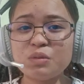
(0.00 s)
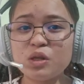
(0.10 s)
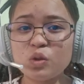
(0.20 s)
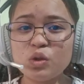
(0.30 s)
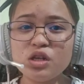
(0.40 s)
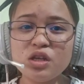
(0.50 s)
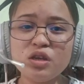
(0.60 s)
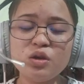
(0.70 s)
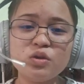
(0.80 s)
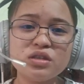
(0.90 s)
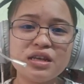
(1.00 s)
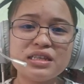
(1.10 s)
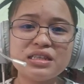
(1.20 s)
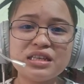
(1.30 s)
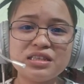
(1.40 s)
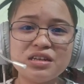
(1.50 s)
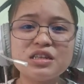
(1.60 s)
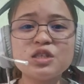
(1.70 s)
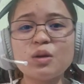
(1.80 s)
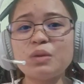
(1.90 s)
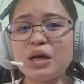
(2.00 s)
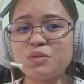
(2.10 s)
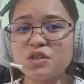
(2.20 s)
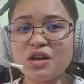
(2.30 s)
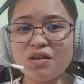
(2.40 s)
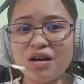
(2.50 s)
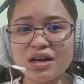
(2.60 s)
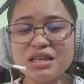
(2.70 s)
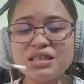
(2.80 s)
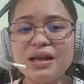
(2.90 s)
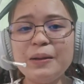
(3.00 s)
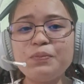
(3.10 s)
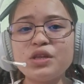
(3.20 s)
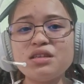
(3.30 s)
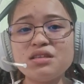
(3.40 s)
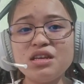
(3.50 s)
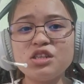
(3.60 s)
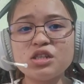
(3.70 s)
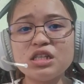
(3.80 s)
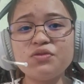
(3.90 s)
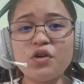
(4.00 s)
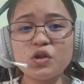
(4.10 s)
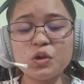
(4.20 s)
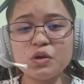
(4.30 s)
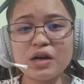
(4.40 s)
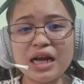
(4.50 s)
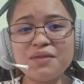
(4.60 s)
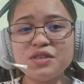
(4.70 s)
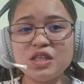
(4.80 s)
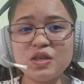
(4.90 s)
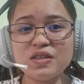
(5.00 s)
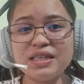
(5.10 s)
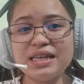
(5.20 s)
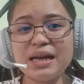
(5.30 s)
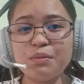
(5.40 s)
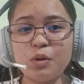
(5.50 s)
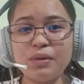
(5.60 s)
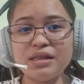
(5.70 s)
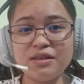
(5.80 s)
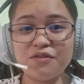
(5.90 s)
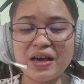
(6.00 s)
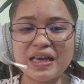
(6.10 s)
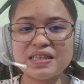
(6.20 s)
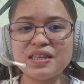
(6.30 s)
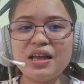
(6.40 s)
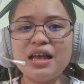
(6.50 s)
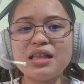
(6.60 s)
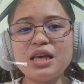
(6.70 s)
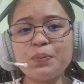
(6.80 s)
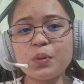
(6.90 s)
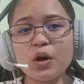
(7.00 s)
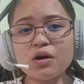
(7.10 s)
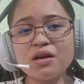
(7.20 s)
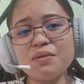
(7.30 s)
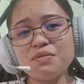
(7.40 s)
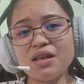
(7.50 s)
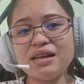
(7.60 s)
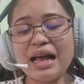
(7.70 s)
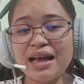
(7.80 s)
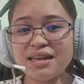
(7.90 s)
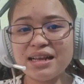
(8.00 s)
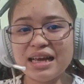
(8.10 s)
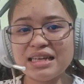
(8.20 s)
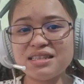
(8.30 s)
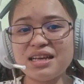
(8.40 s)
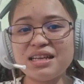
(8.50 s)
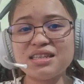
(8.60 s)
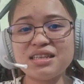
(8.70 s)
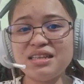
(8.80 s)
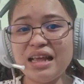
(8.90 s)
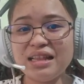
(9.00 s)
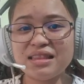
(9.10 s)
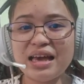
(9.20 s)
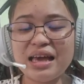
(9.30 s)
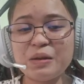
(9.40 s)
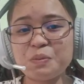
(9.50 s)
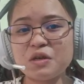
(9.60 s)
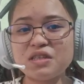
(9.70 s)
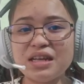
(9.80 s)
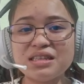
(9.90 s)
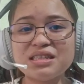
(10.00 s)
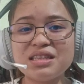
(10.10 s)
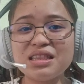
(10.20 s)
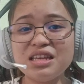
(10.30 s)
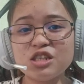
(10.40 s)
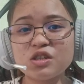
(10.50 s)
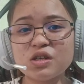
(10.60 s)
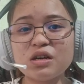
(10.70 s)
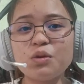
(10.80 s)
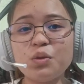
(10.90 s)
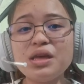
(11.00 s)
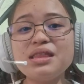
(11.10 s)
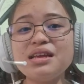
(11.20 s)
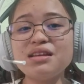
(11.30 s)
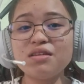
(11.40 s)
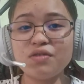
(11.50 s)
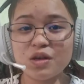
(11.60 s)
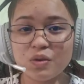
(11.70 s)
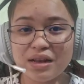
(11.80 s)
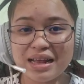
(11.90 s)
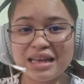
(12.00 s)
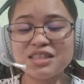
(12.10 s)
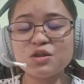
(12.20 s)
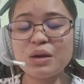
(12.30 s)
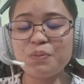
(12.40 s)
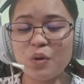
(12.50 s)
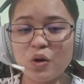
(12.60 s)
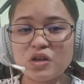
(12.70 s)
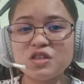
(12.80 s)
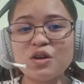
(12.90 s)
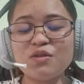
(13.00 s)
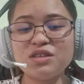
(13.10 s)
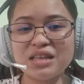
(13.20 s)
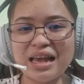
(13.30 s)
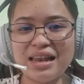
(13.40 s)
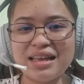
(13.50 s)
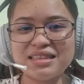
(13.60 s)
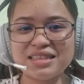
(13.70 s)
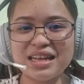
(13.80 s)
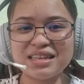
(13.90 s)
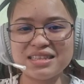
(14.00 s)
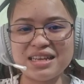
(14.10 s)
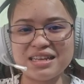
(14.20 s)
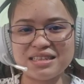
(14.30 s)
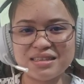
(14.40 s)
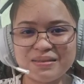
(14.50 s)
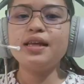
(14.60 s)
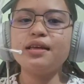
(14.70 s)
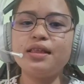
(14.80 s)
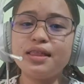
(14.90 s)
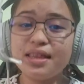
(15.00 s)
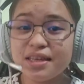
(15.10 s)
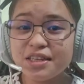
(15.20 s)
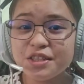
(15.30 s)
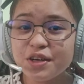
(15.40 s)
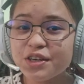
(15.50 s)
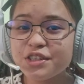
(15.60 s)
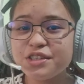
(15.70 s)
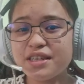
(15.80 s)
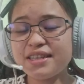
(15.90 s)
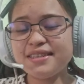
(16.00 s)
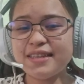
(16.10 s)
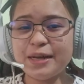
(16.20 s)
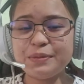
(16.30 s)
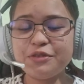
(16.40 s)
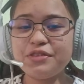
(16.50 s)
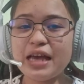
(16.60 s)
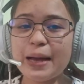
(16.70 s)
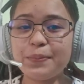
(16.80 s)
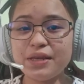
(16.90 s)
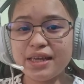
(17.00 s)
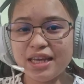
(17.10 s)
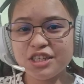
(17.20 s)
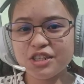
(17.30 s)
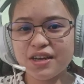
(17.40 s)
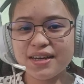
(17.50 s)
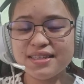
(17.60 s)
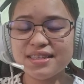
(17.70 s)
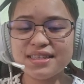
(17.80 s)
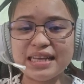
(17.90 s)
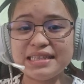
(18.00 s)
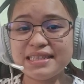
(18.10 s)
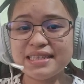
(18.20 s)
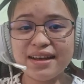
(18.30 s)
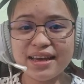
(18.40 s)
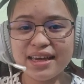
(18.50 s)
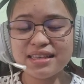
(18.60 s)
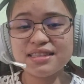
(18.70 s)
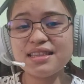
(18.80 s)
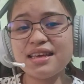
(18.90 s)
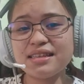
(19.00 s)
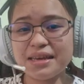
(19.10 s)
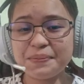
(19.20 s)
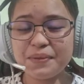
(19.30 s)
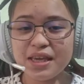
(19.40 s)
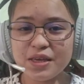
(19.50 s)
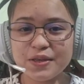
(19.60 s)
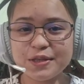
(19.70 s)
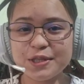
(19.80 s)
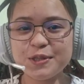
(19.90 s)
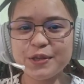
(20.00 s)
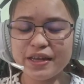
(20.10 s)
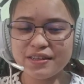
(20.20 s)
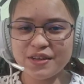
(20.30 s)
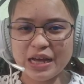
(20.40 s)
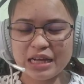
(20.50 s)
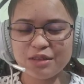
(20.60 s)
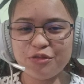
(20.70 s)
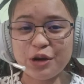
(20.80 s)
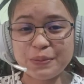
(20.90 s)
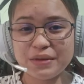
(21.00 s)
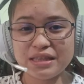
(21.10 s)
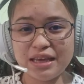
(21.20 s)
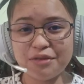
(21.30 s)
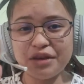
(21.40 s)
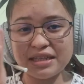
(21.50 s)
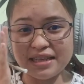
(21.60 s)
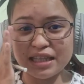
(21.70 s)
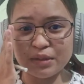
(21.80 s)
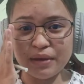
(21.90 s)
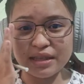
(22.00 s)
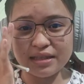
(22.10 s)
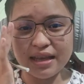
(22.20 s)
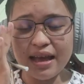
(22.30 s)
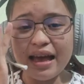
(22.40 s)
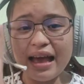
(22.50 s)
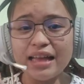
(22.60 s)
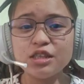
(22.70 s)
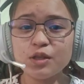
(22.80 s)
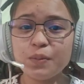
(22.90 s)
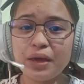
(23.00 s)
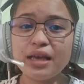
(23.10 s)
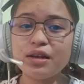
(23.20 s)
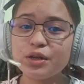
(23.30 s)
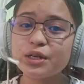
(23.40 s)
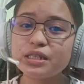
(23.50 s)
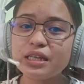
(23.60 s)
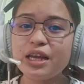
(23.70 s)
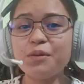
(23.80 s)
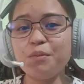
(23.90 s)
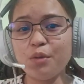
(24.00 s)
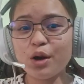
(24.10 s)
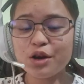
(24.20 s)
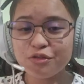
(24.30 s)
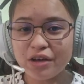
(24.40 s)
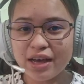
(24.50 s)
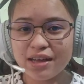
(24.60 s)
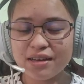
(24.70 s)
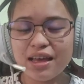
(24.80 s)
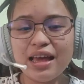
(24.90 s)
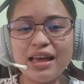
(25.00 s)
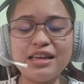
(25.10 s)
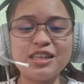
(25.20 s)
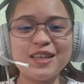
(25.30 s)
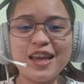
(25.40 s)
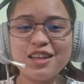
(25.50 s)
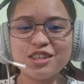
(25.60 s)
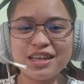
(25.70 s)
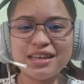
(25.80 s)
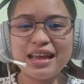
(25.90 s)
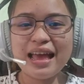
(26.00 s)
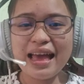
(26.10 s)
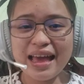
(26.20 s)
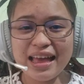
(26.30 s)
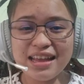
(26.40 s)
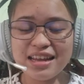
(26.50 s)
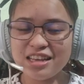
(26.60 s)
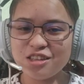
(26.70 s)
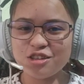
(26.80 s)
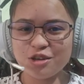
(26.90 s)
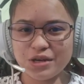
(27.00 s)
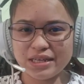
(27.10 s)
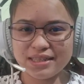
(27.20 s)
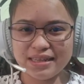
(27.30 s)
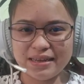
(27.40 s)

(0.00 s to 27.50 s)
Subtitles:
tool, uses a series of abstract cards that the teachers photographs using a mobile device. The program then analyzes the data and presents the teacher with individualized reports of silent success. These are just some of the applications and sites that can be used to conduct formative assessment and to make learning more fun, engaging, and interesting.